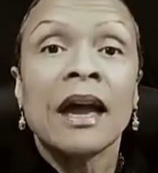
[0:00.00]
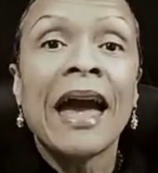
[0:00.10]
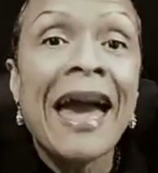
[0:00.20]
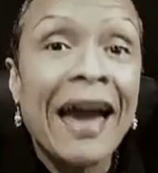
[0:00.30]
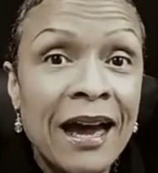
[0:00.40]

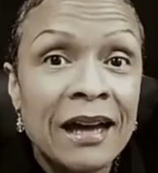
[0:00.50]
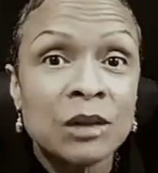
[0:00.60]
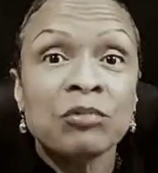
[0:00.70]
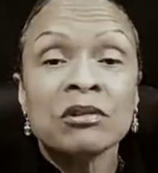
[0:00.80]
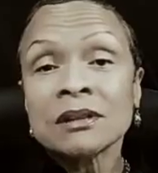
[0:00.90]
and
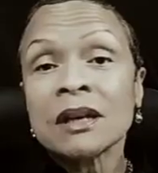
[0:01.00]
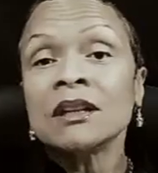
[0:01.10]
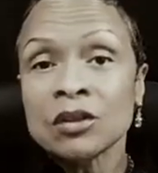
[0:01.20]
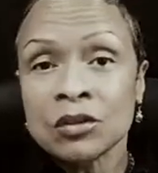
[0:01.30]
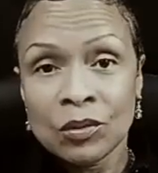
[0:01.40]
present
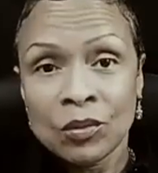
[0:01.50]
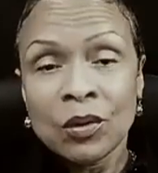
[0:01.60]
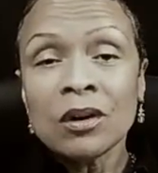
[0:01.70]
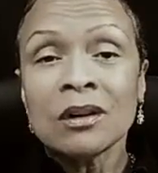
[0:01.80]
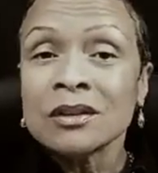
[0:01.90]
to the
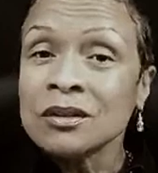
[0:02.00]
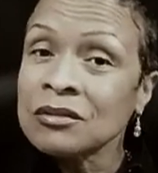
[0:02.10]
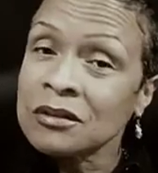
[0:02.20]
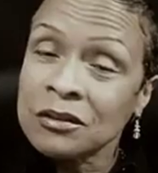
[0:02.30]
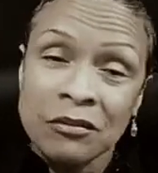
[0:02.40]
world
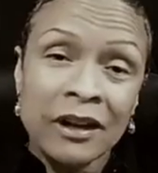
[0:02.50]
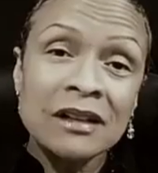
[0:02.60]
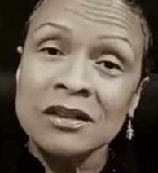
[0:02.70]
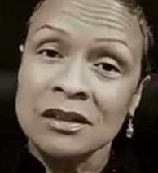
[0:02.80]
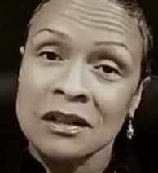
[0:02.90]

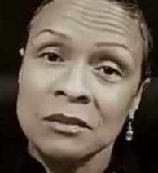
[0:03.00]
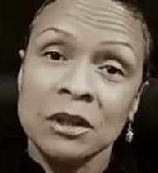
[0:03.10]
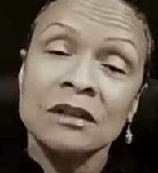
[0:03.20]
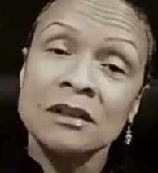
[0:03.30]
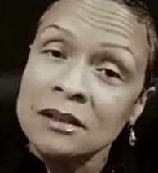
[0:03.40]
courageously?
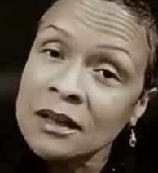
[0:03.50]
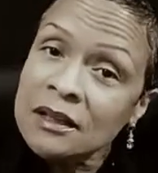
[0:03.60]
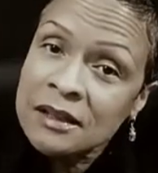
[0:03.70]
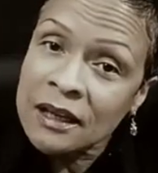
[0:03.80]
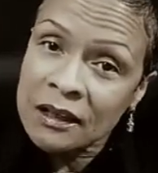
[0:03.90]
Because it does
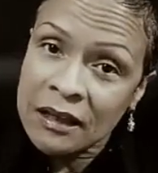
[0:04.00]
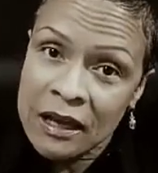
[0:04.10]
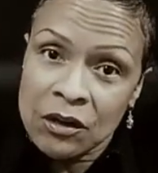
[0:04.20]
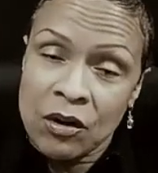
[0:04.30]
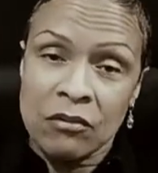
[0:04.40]
take a lot
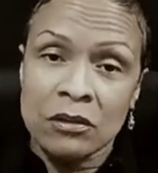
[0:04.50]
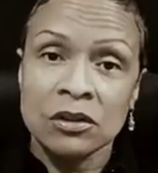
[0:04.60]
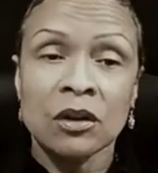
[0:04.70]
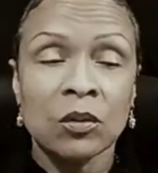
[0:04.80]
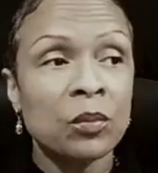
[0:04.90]
of courage.
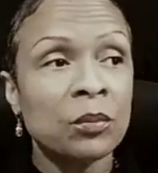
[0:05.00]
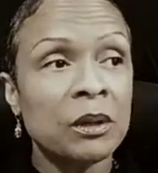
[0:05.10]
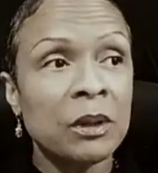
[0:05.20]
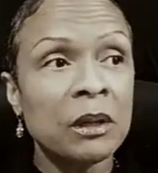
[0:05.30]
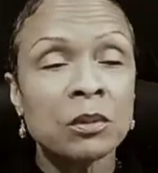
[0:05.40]
There will be
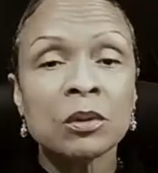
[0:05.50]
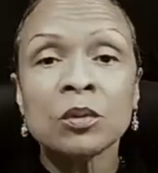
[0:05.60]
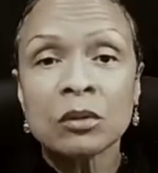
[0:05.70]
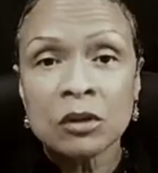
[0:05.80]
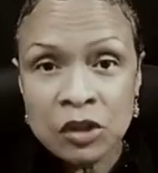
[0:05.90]
people who
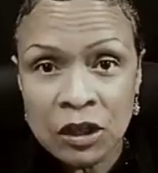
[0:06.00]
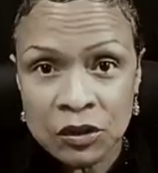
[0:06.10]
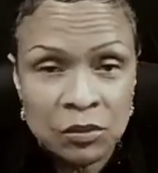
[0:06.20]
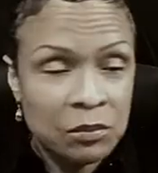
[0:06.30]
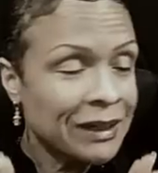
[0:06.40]
will judge
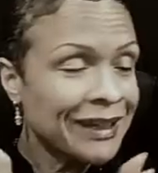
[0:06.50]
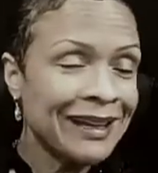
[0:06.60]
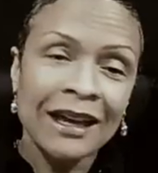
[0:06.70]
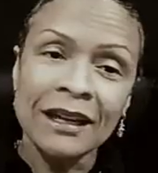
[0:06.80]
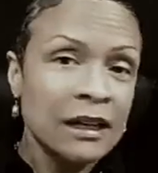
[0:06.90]
you, but
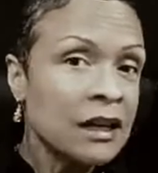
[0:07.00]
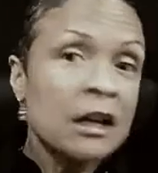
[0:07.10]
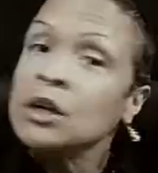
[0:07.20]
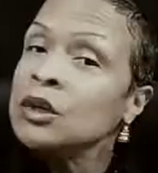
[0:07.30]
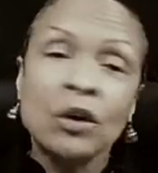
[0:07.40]
again,
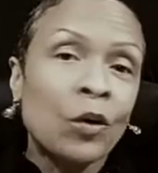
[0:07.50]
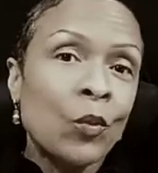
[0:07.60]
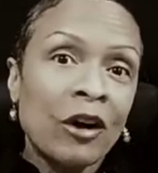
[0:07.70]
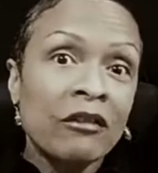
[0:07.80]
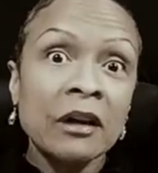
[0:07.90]
don't
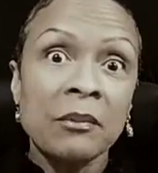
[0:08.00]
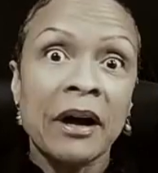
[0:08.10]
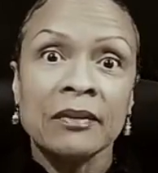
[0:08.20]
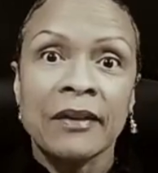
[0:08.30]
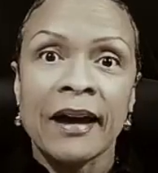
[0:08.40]
worry
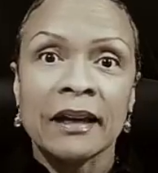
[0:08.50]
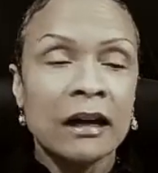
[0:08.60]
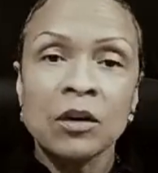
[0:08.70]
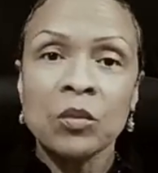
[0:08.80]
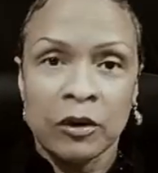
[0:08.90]
about that. I
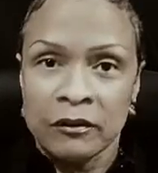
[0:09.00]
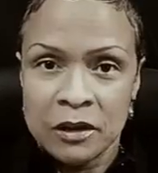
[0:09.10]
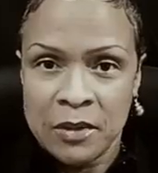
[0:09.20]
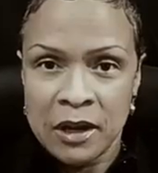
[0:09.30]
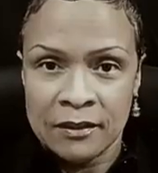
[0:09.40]
don't worry
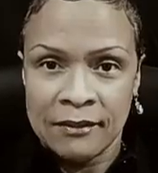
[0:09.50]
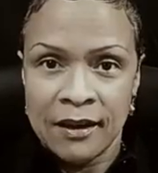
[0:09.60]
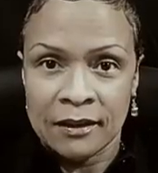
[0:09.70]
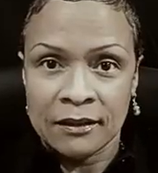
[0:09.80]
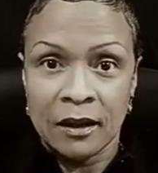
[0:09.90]
about
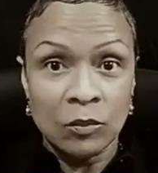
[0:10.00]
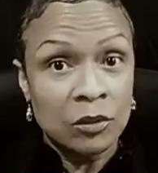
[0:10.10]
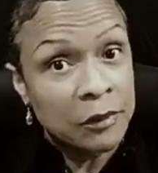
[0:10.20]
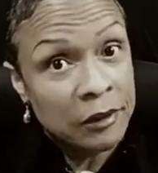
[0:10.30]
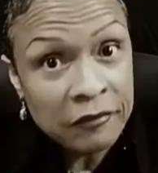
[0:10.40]
I
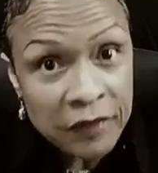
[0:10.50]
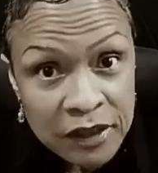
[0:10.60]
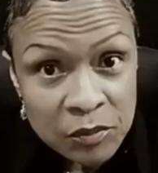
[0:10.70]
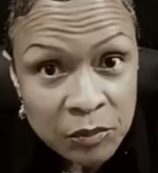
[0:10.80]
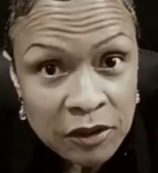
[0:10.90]
wouldn't be on
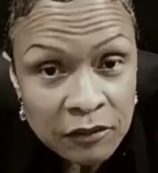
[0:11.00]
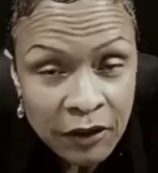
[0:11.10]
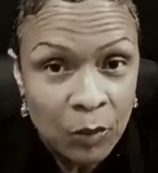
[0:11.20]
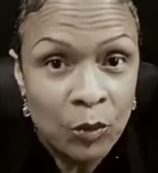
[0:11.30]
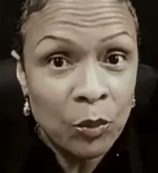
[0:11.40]
Facebook if I
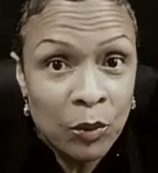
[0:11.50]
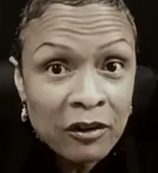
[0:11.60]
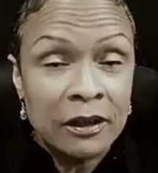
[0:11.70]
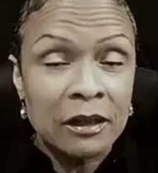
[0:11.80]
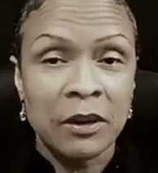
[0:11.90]
were
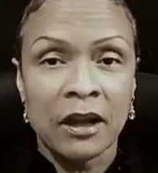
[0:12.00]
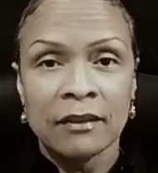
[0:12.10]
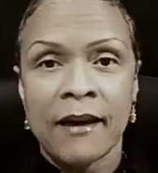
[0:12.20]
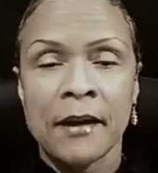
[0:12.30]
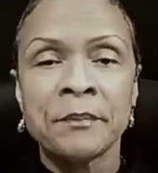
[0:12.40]
worried about
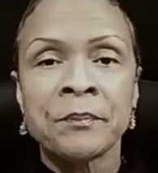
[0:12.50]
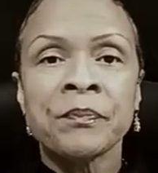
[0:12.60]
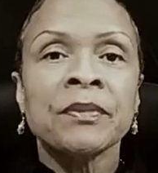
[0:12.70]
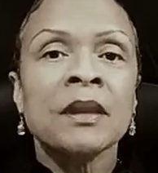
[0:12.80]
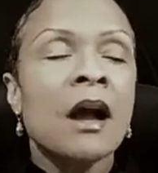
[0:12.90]

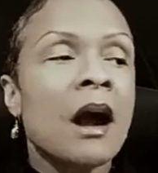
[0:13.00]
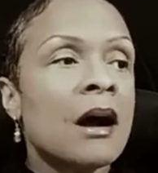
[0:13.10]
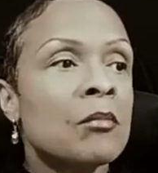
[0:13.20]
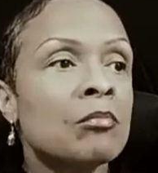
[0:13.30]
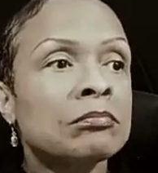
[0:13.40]
that. Um,